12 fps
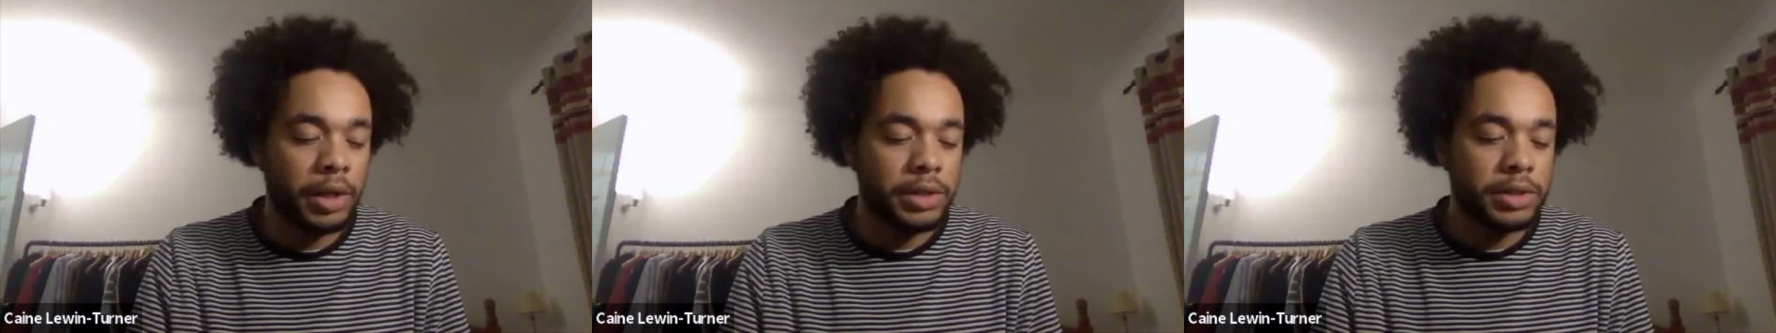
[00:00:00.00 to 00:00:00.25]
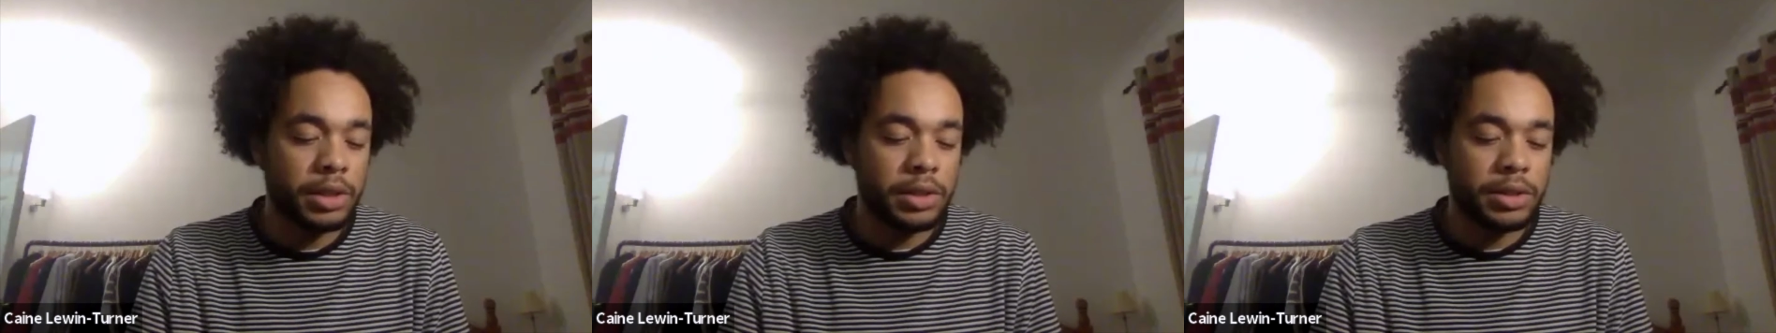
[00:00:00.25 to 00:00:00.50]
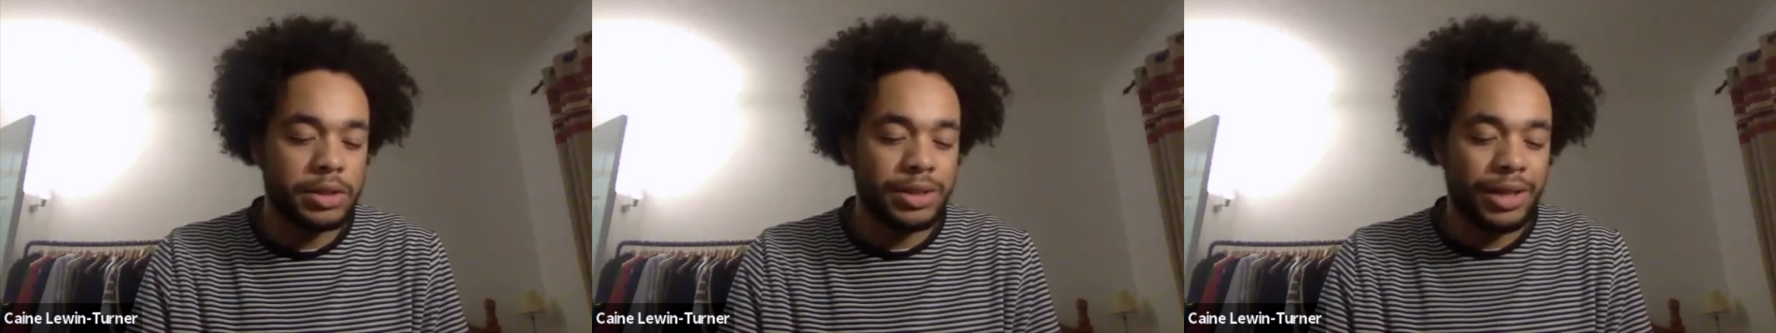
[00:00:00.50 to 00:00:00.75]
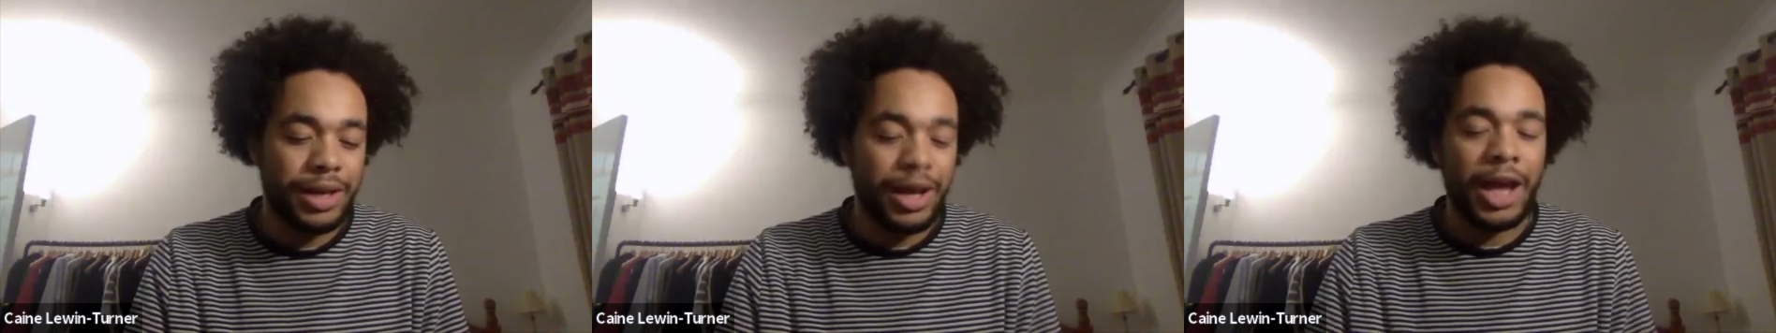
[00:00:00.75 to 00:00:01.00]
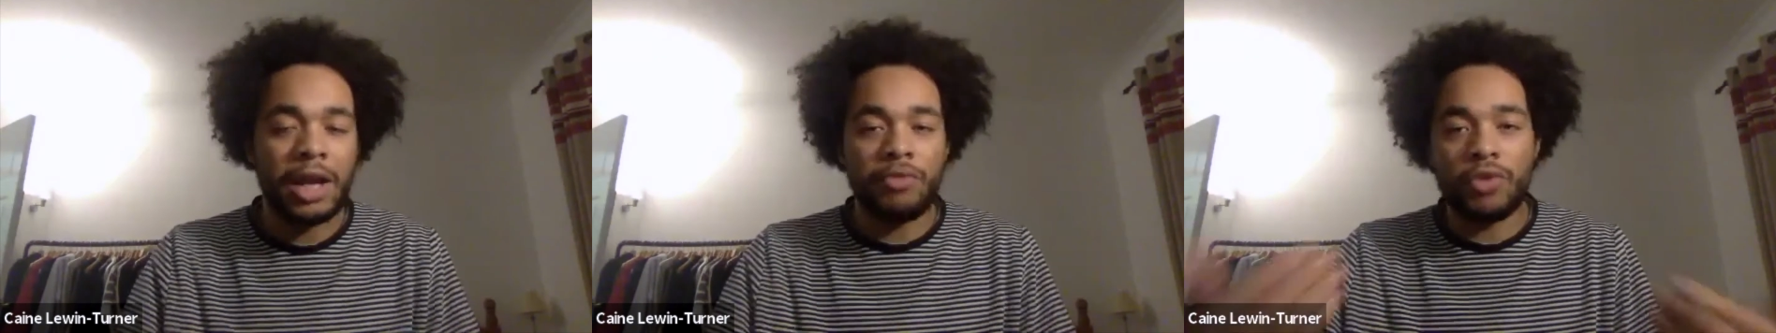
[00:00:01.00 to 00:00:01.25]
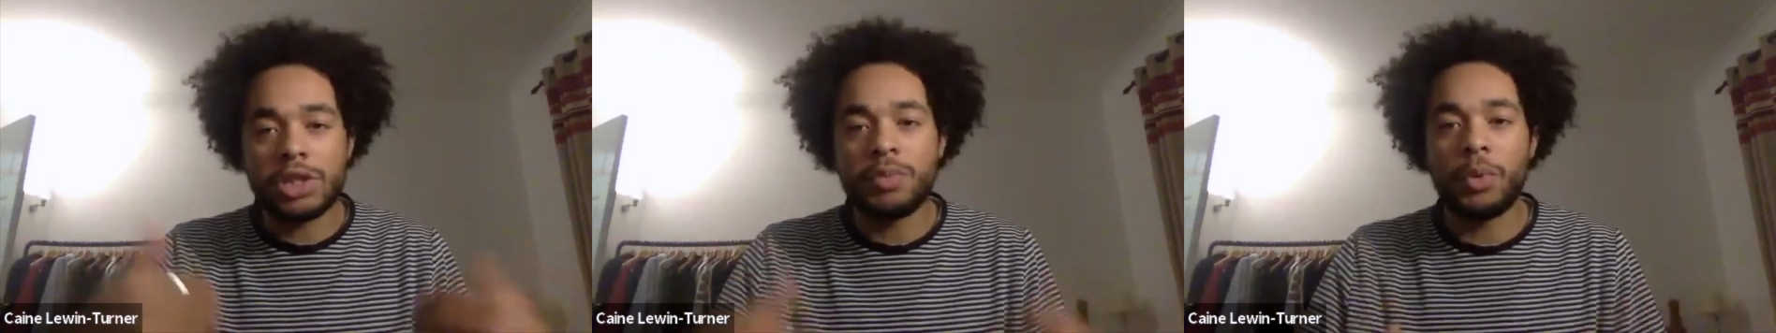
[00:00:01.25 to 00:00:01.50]
sense, and then
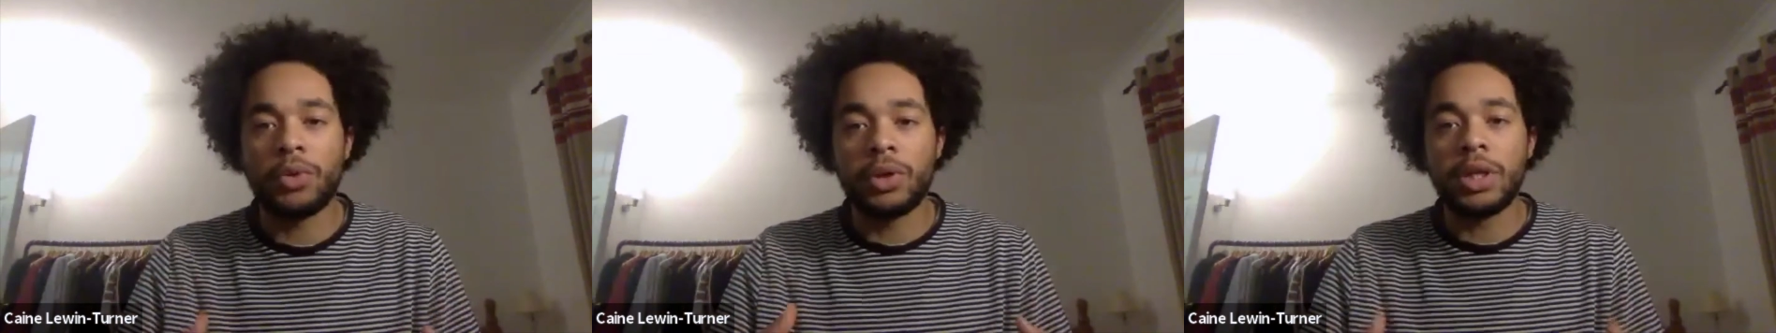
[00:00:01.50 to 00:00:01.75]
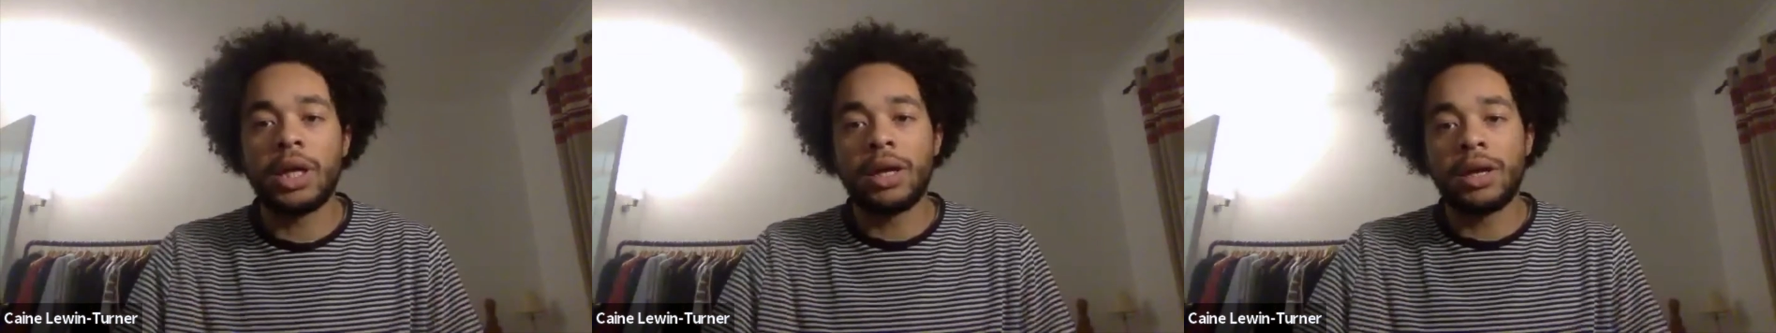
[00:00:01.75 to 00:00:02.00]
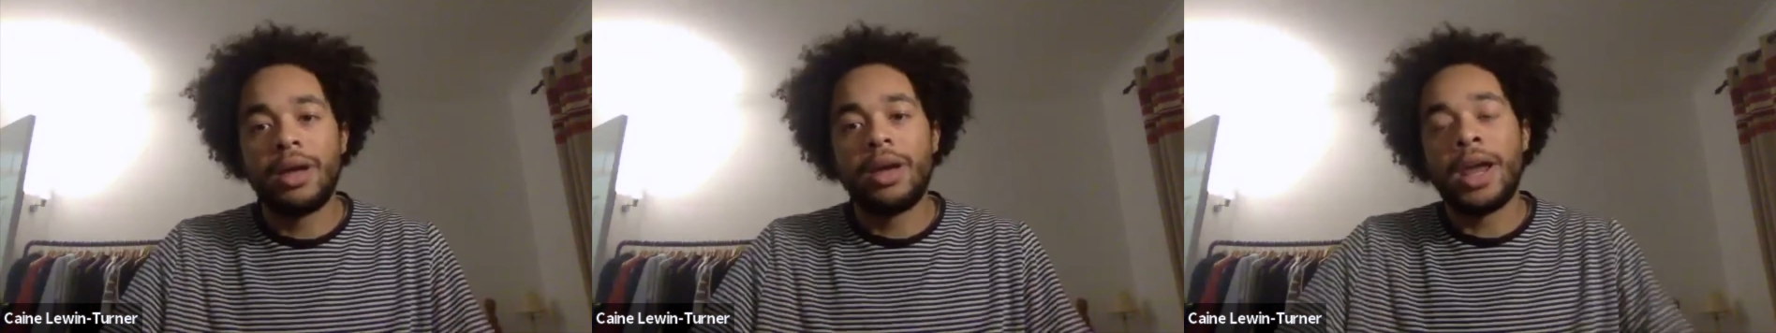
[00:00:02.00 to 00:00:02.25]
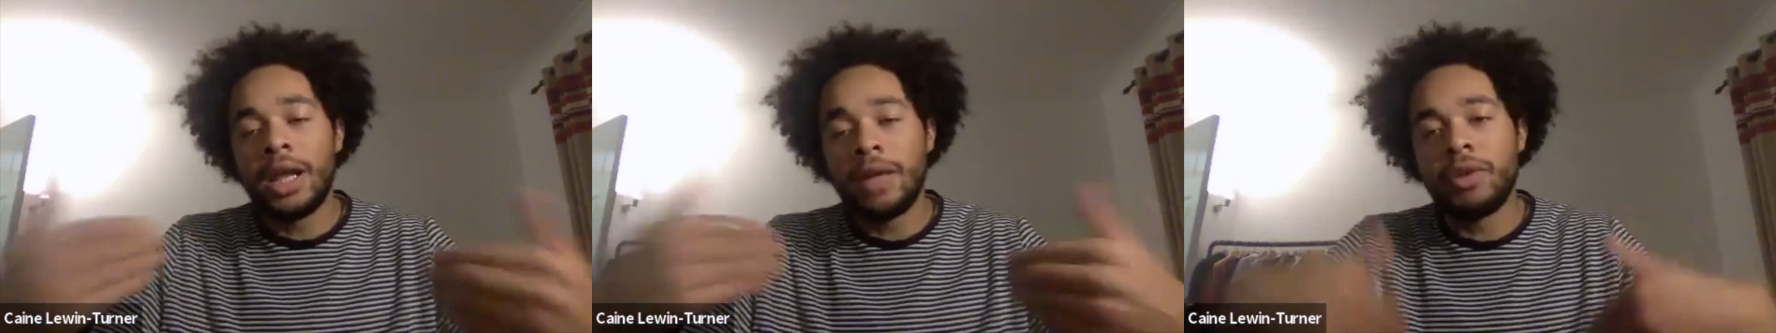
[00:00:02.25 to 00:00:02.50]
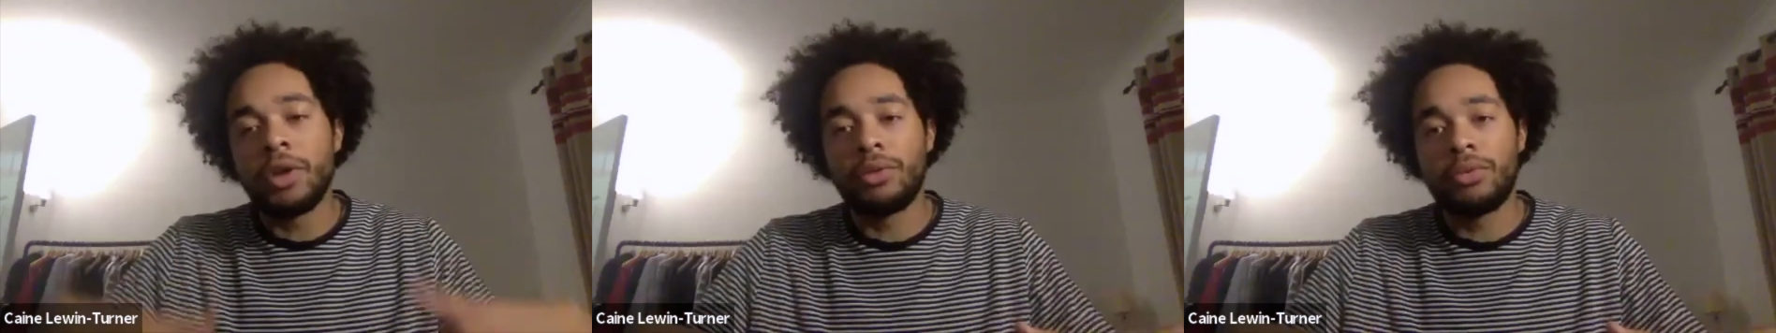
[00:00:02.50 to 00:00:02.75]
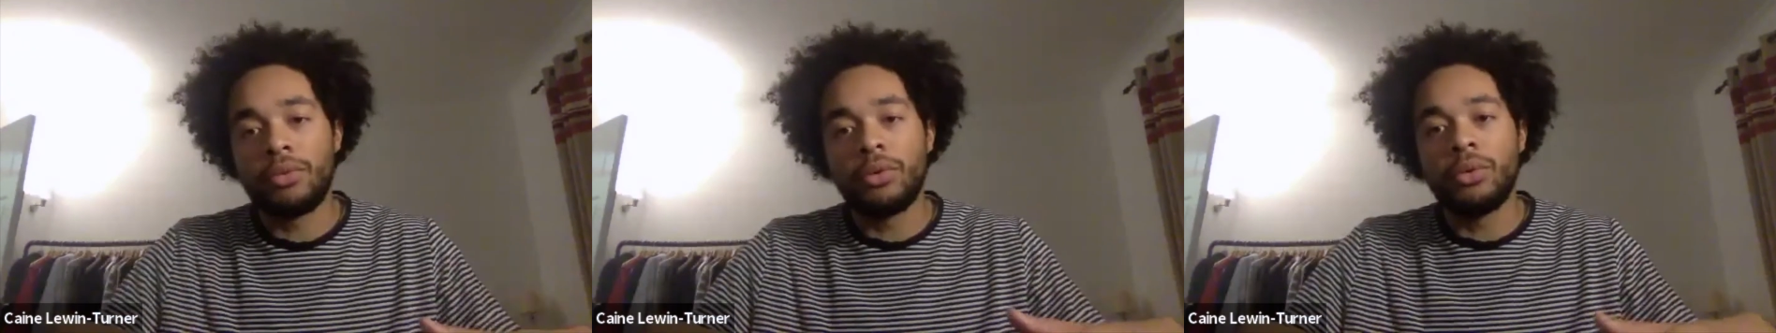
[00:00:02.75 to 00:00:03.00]
responding and living
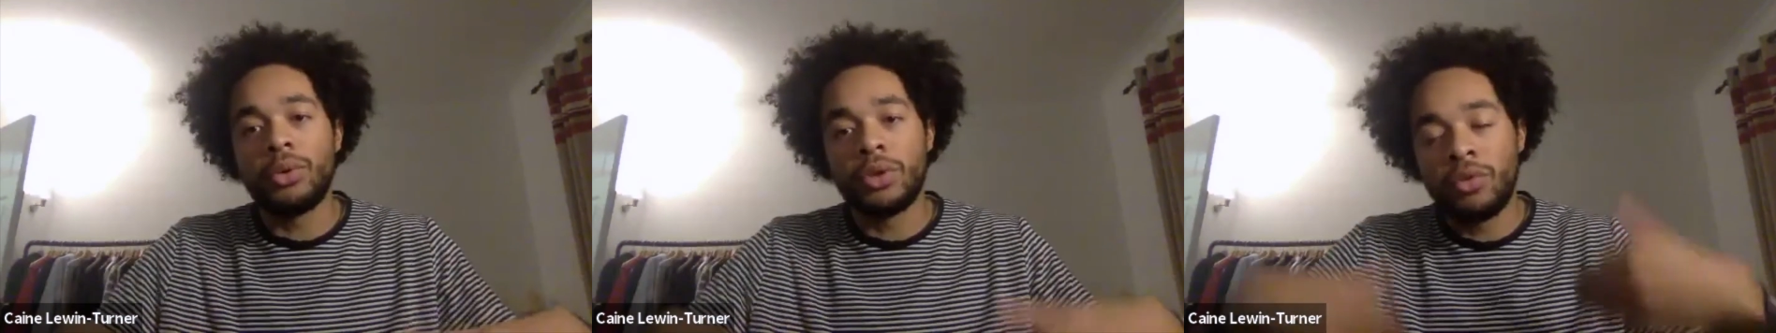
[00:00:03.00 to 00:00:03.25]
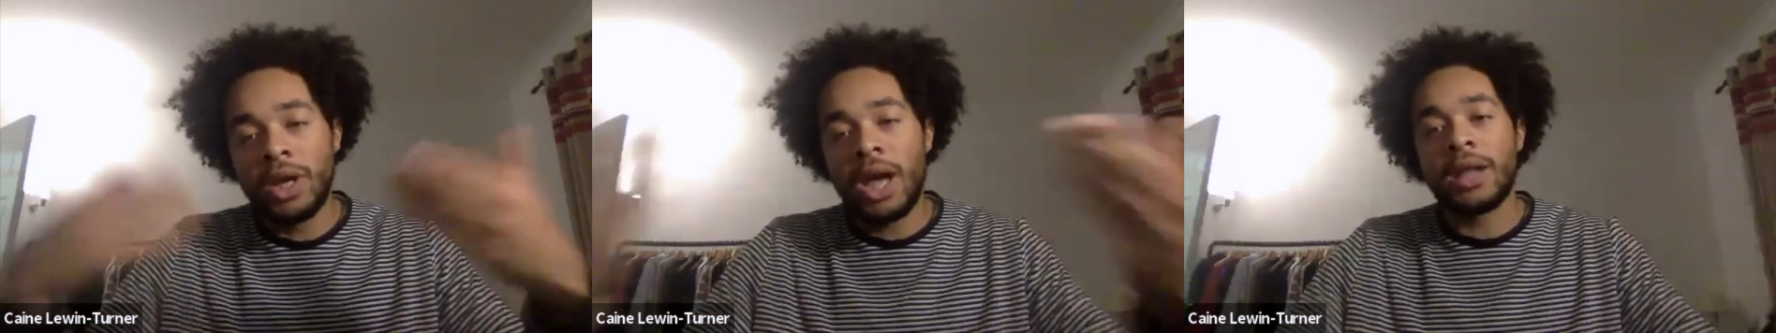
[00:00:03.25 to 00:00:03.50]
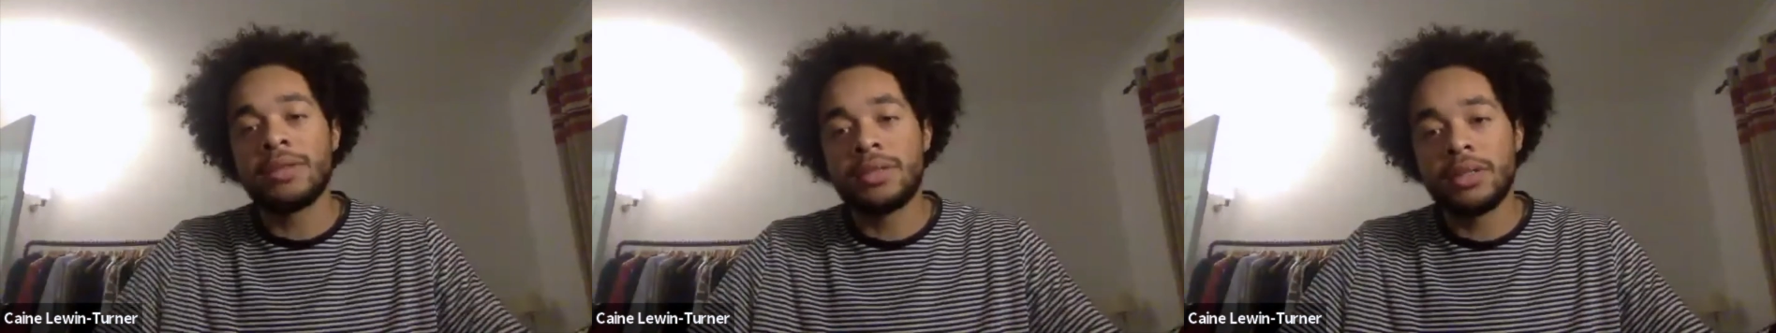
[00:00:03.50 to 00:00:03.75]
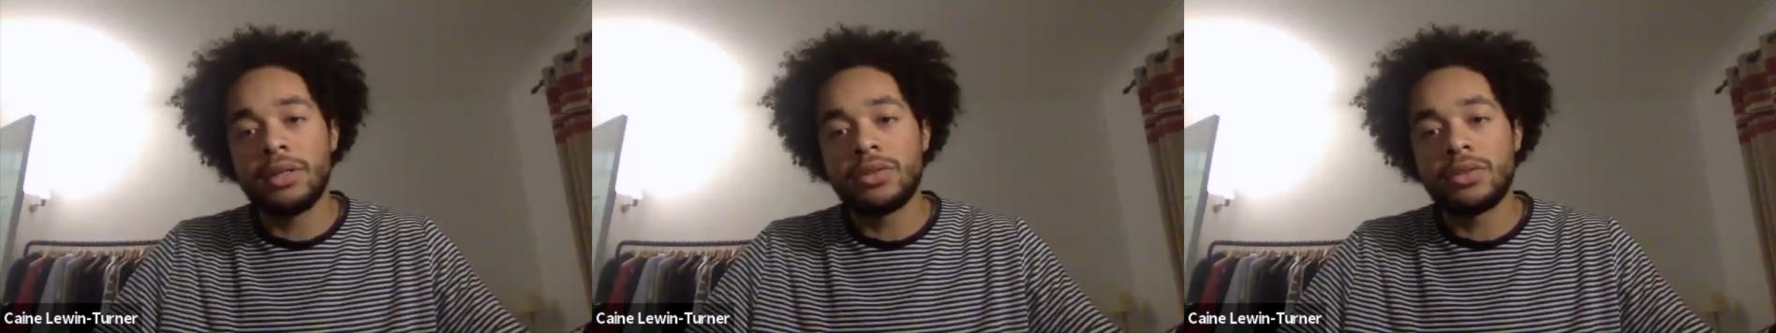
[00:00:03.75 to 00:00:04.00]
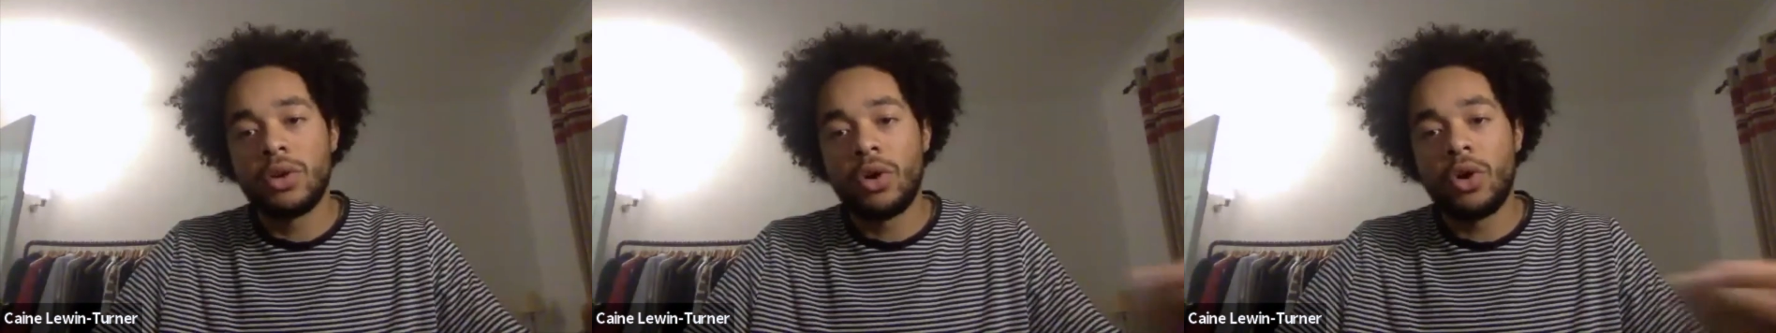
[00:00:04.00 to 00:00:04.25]
through the realities